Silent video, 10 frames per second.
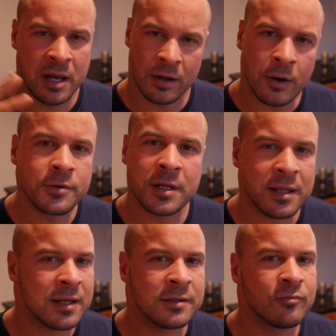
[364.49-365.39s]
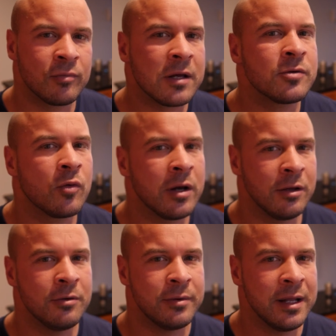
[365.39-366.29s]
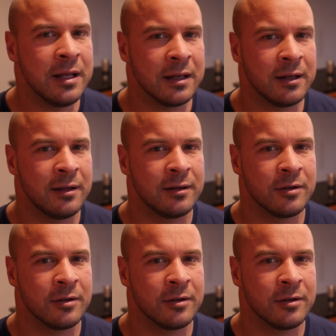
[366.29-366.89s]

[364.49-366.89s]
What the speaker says: Also, that's what you need.